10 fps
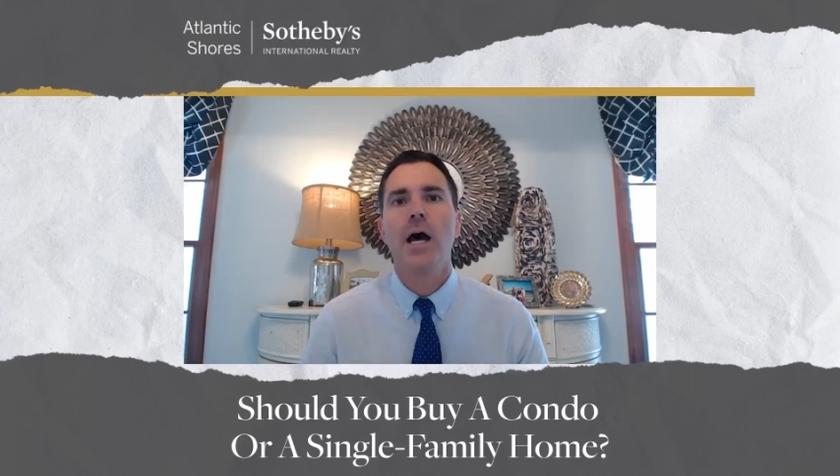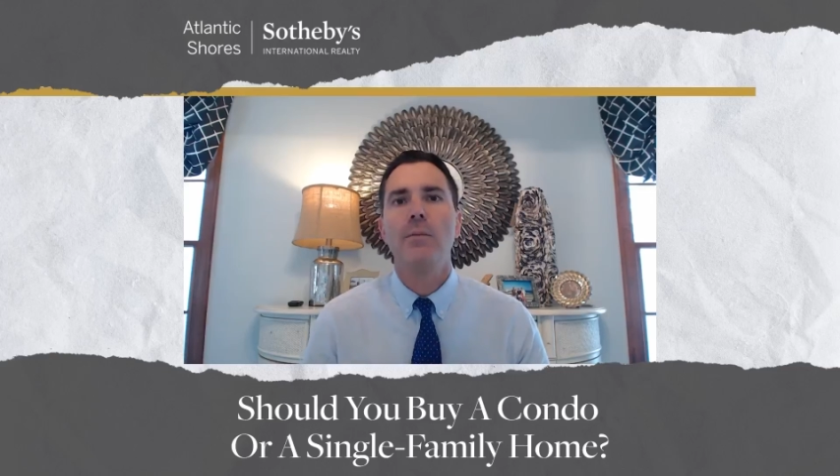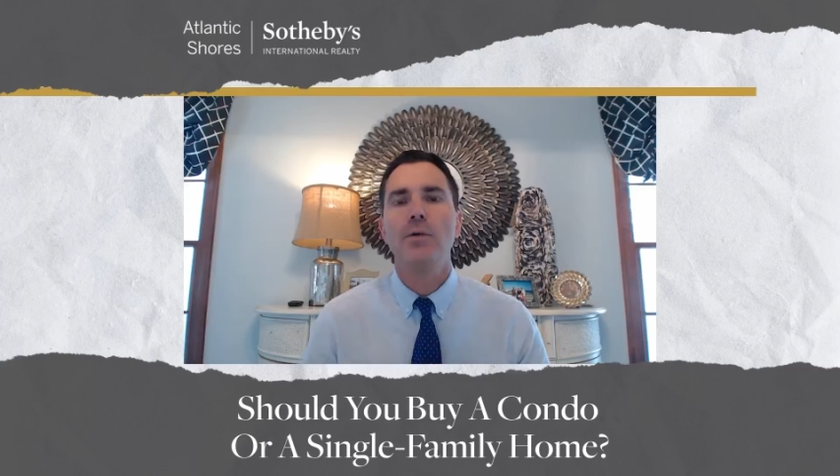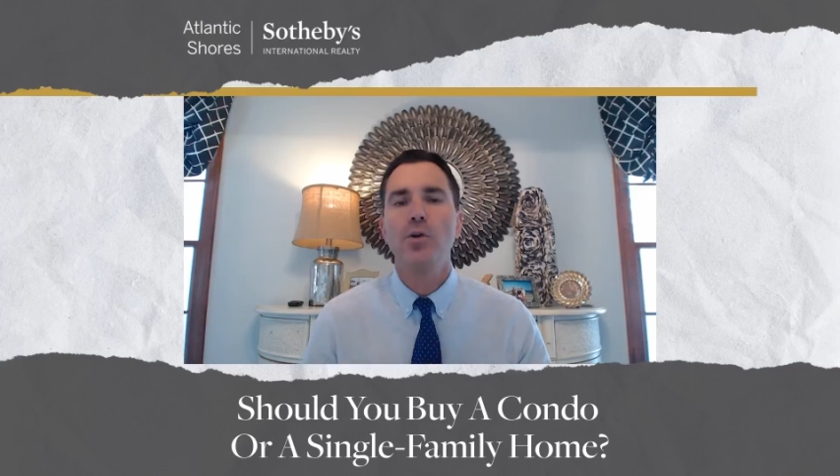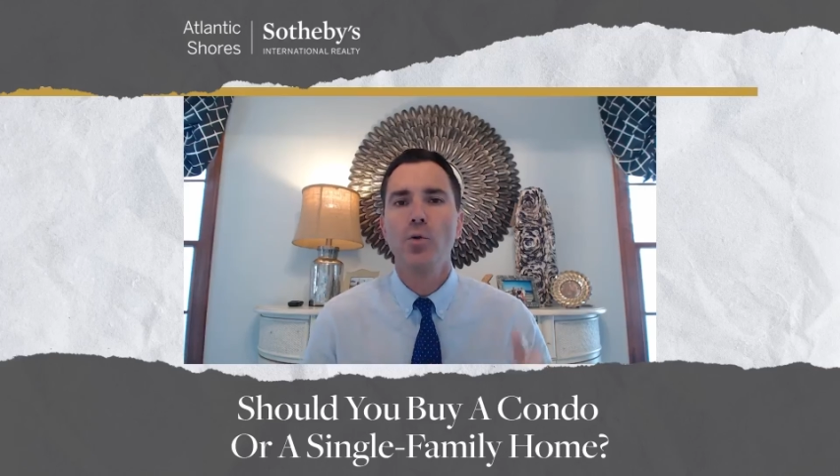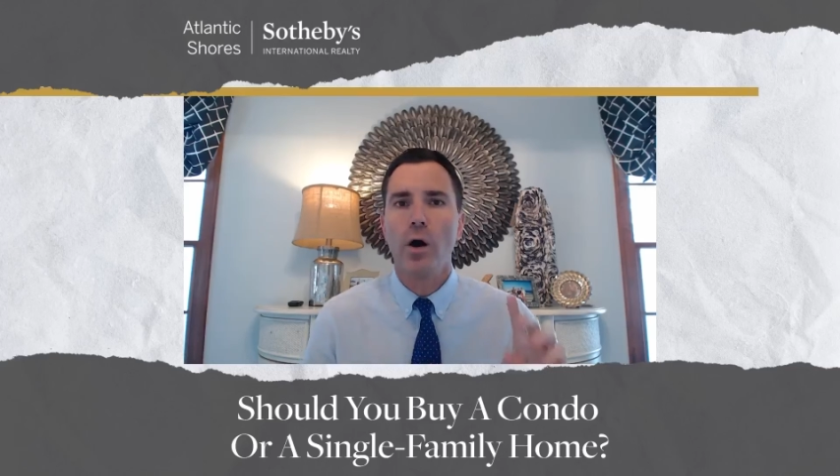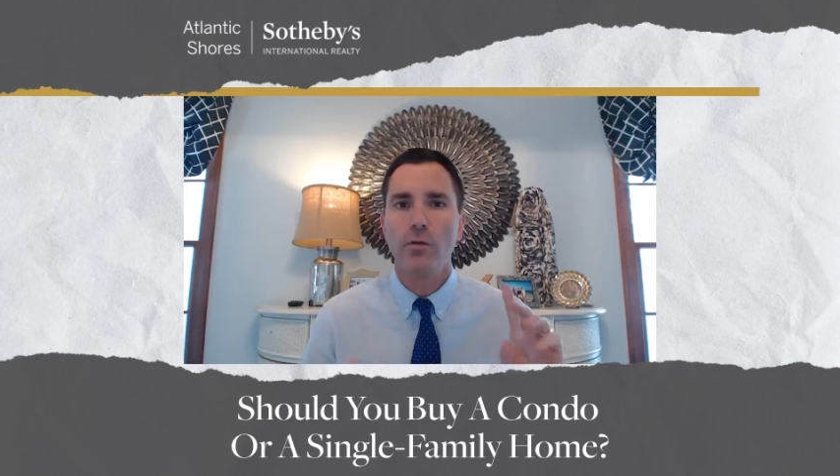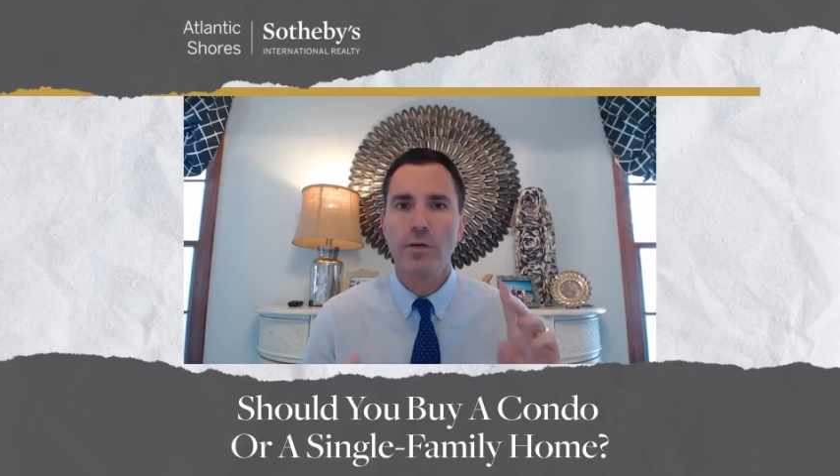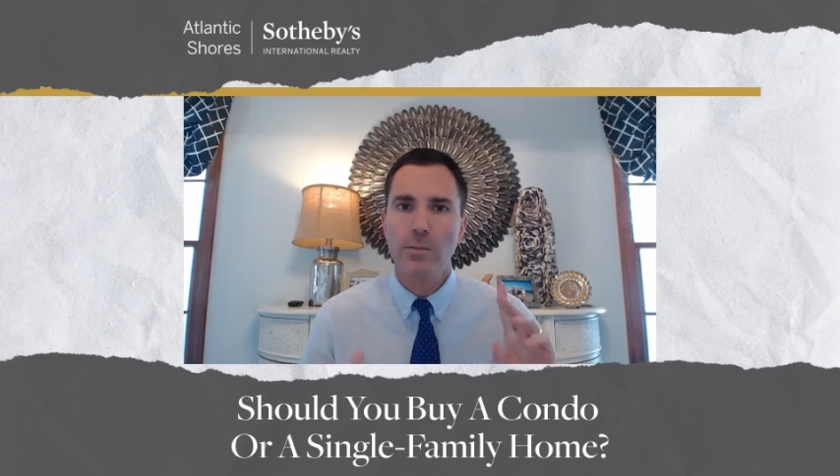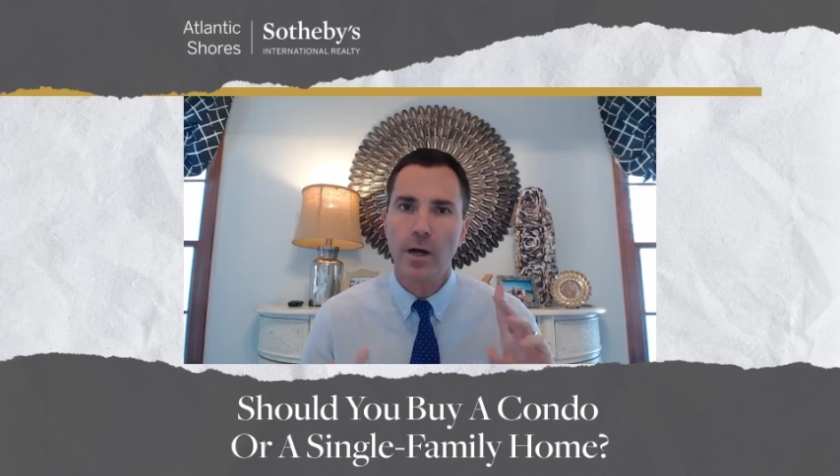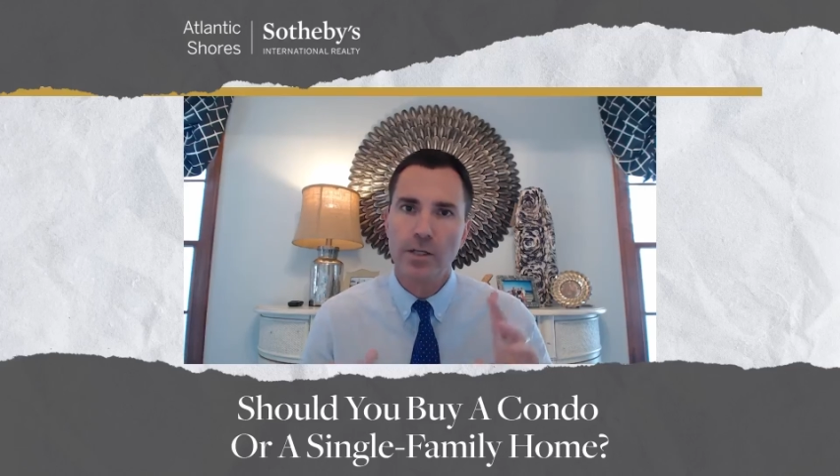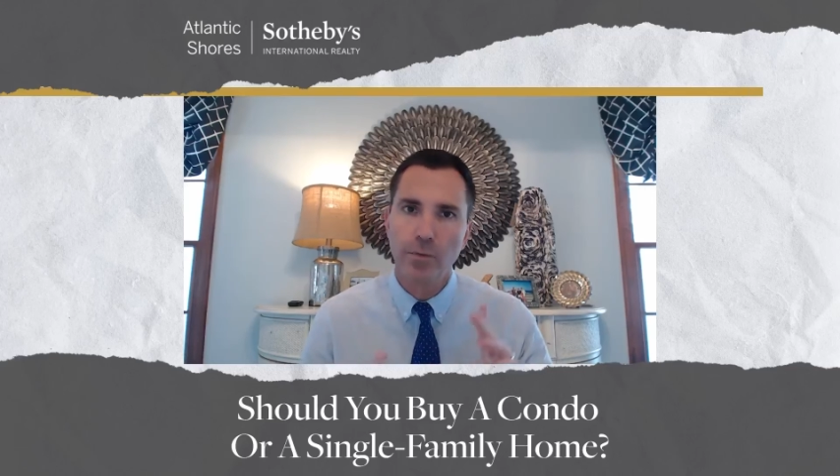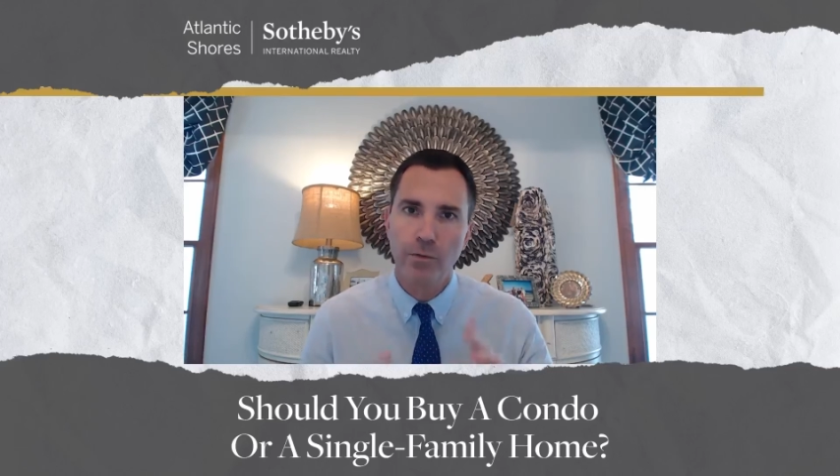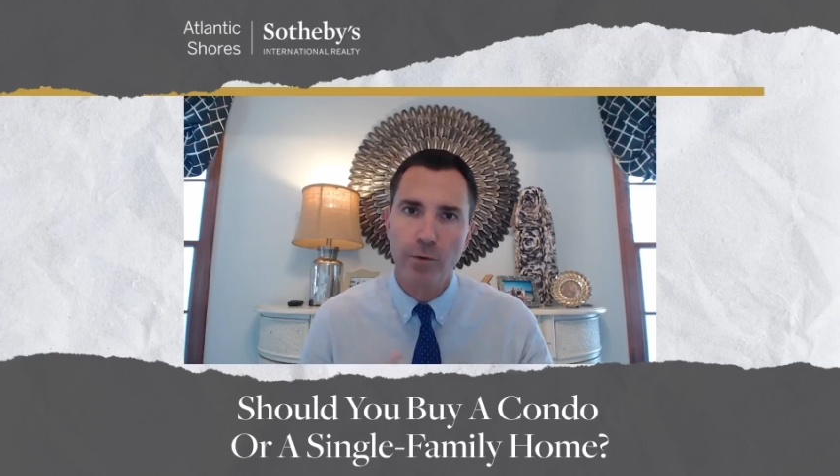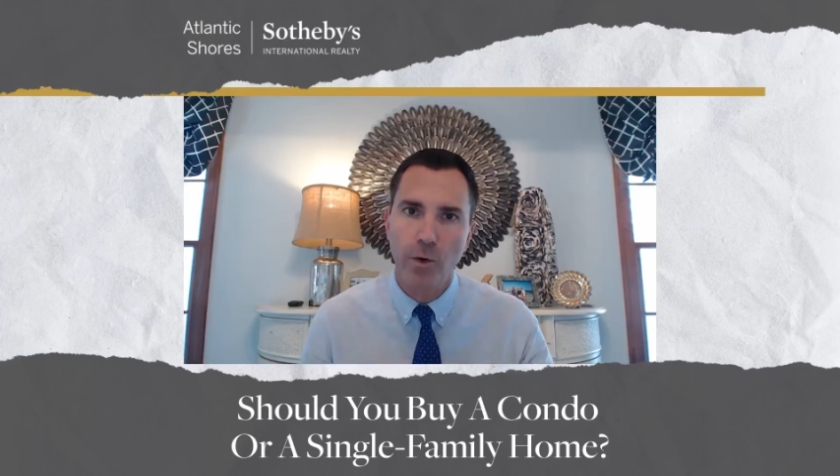You are
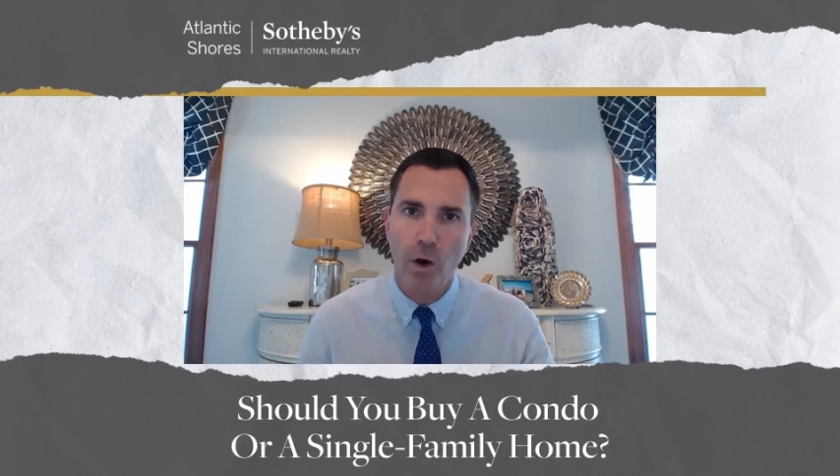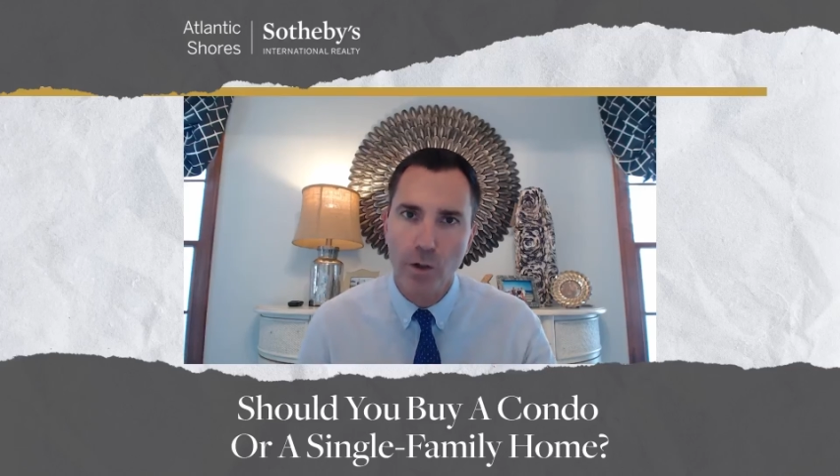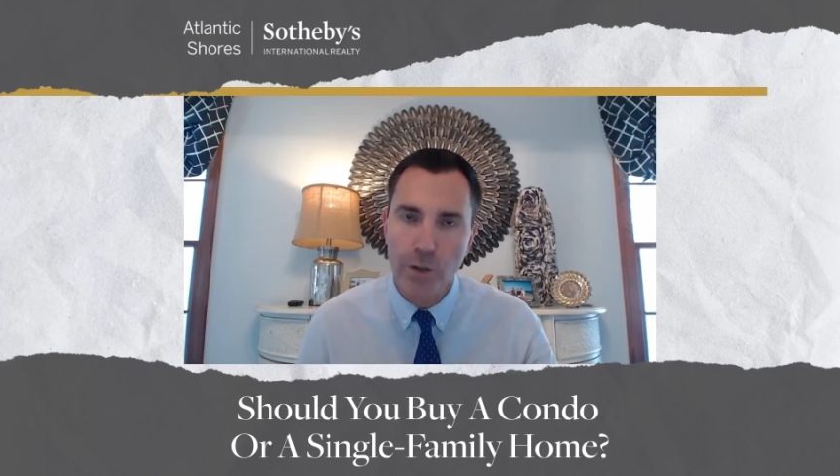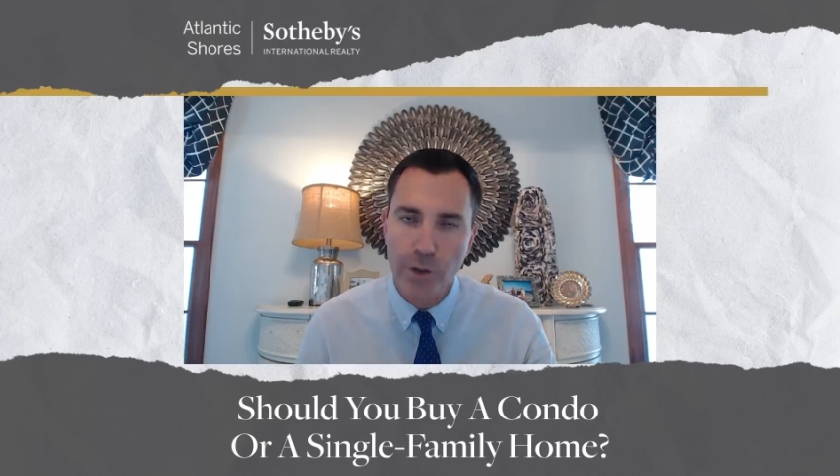responsible for all